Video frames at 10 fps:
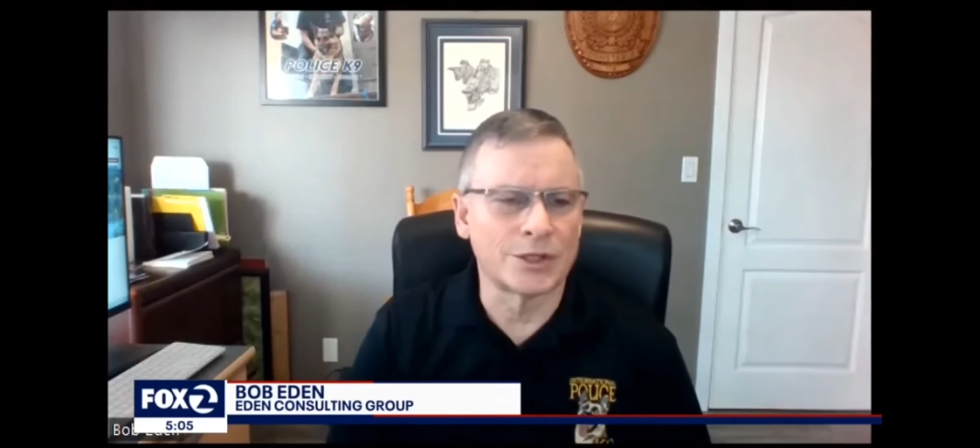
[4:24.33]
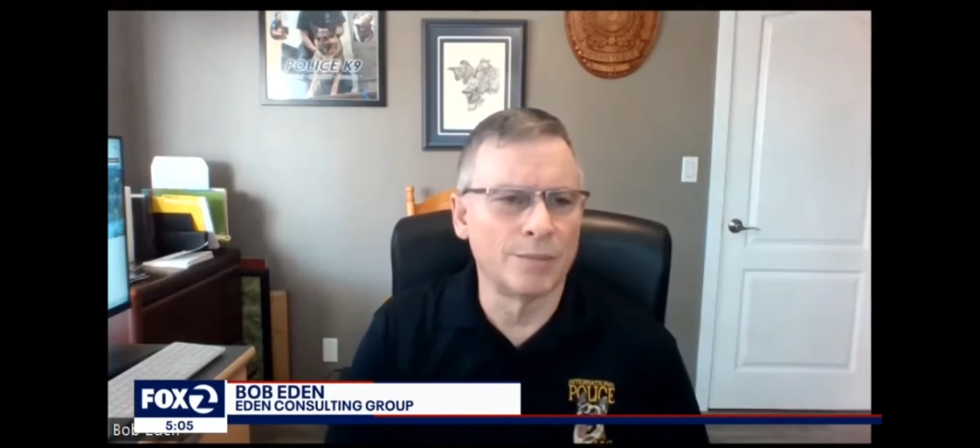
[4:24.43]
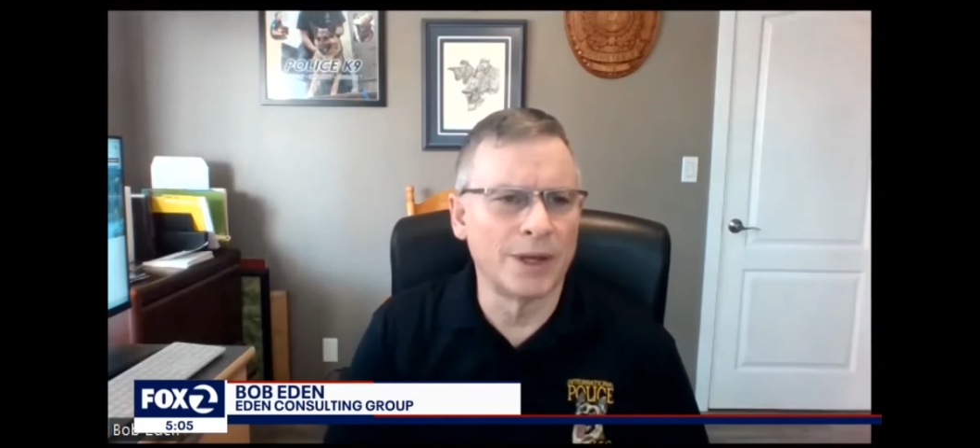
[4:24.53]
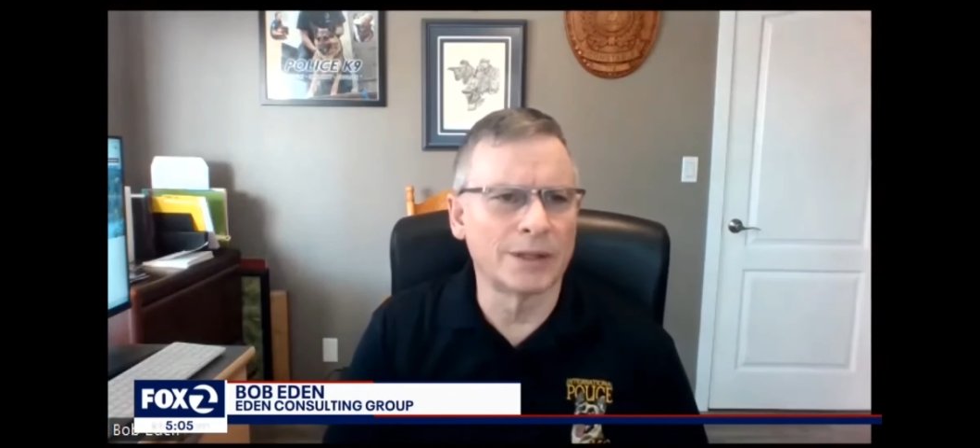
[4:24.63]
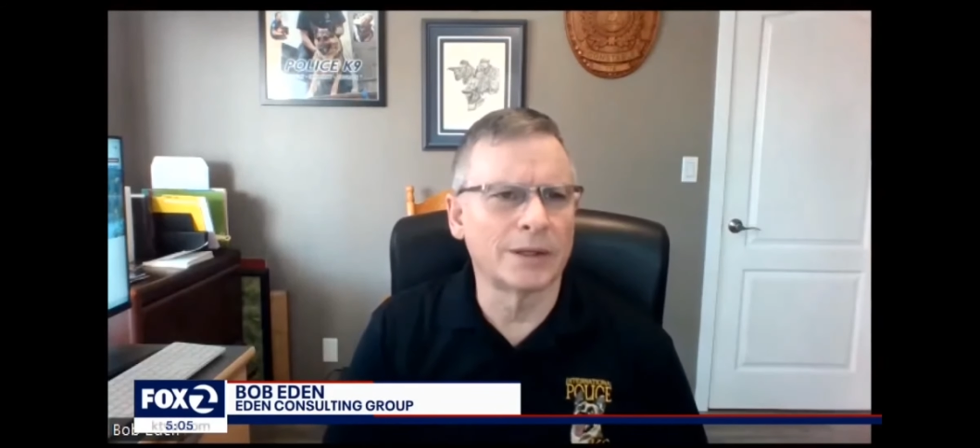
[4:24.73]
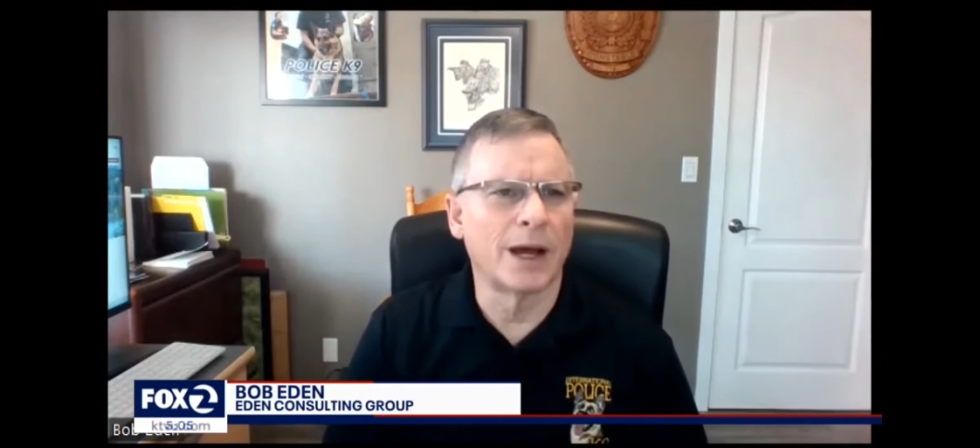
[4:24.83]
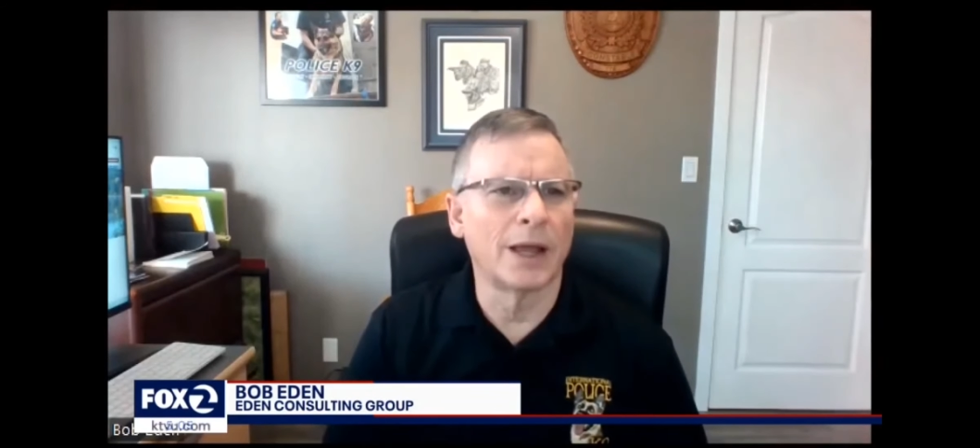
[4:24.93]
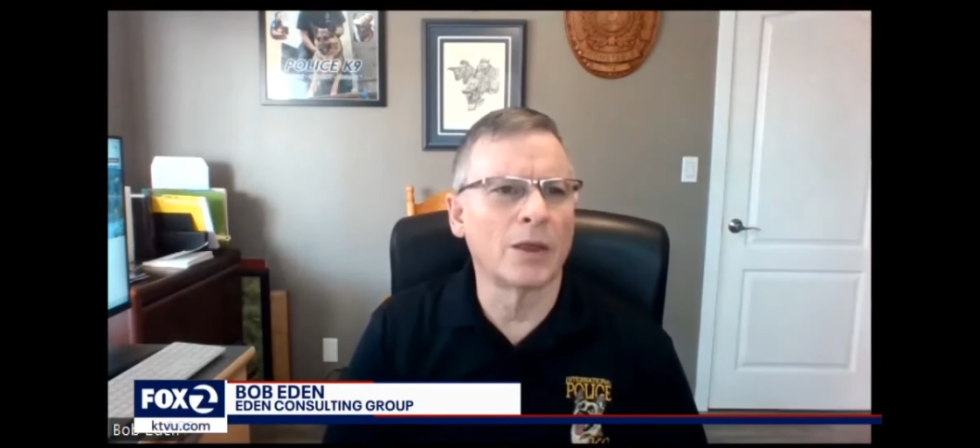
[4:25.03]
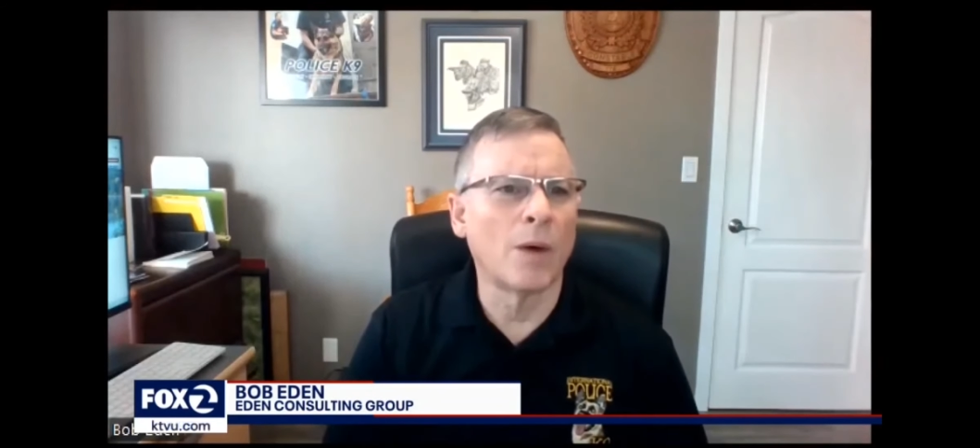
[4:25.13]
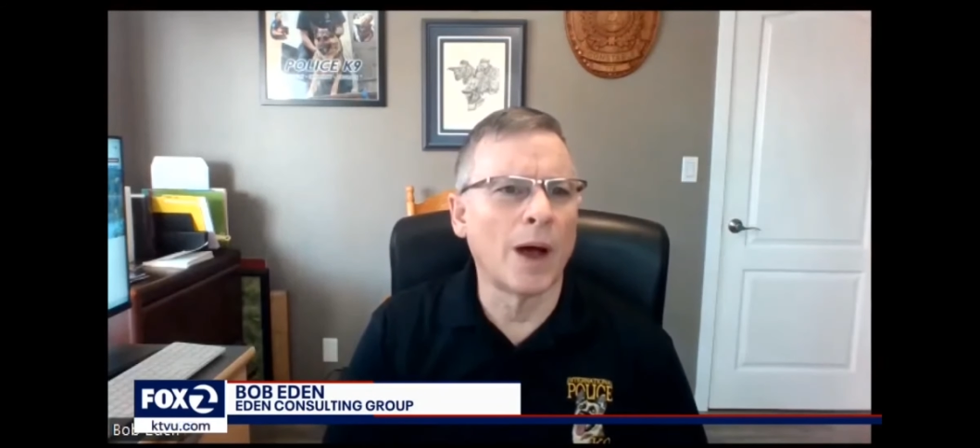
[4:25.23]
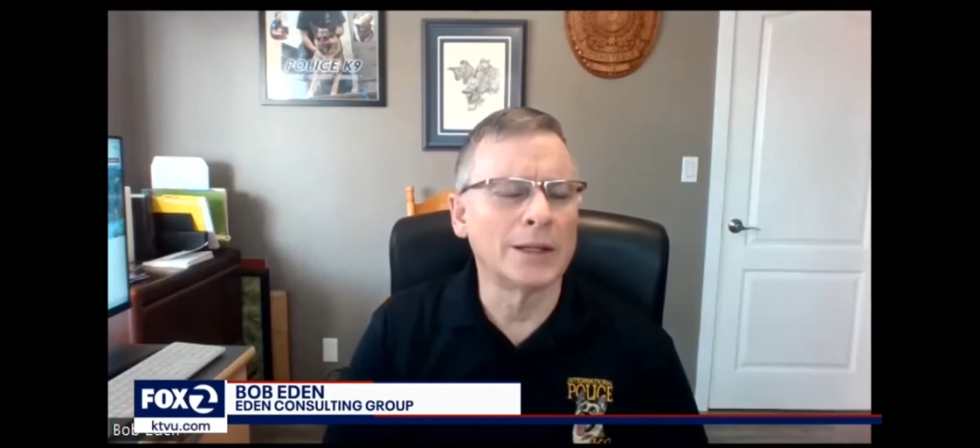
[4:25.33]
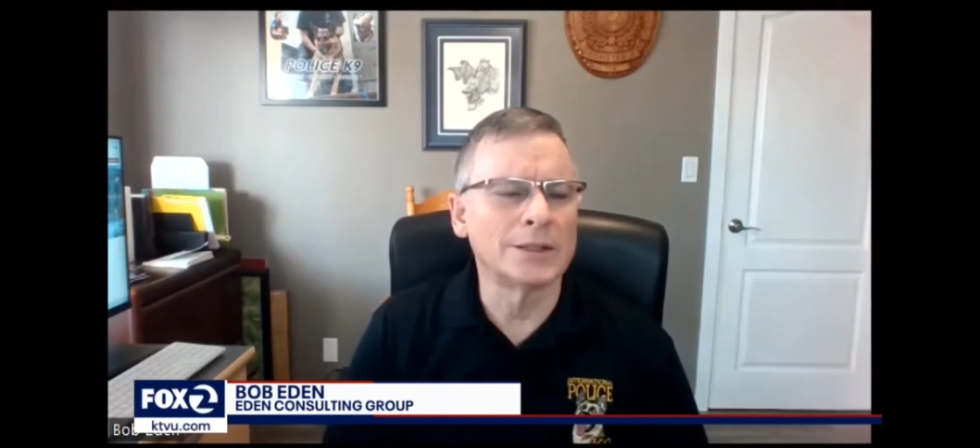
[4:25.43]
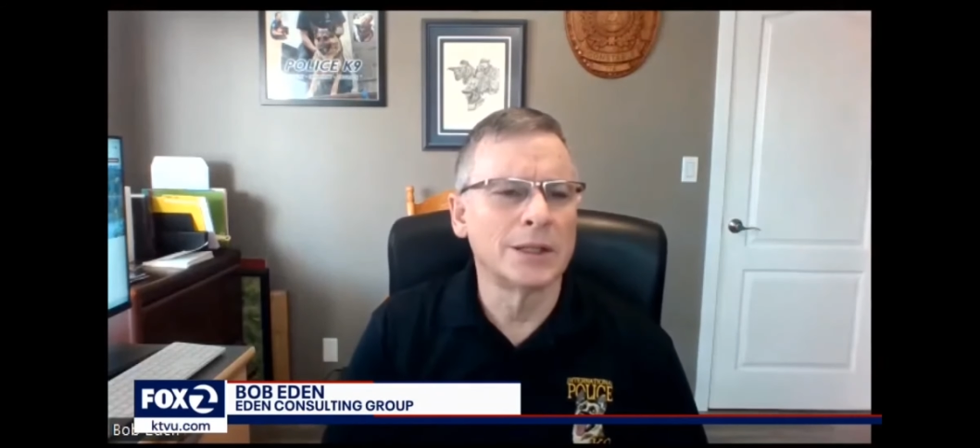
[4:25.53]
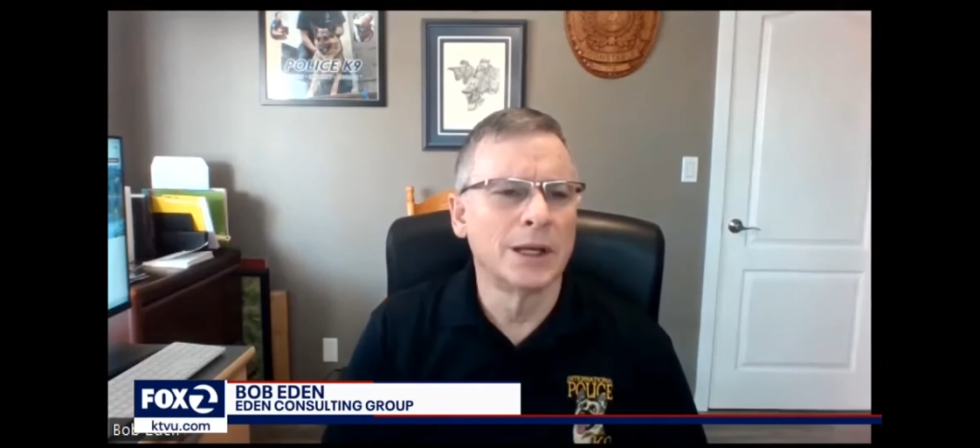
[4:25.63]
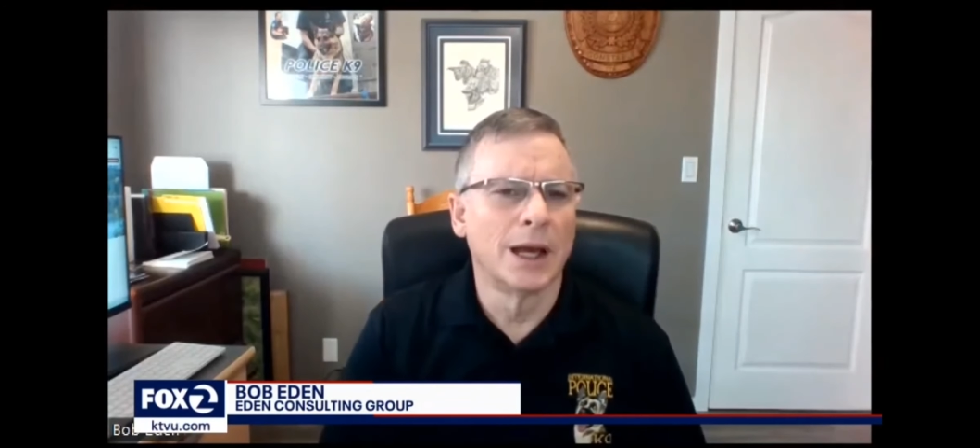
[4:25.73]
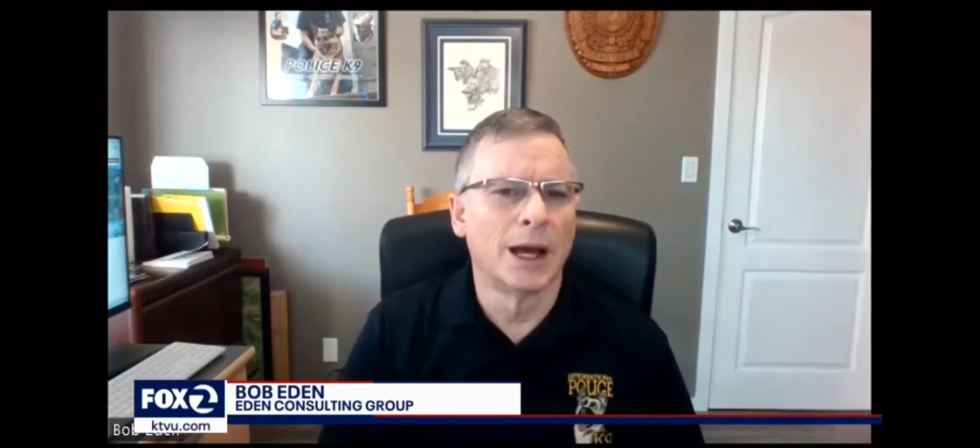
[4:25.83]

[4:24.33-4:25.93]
submit otherwise,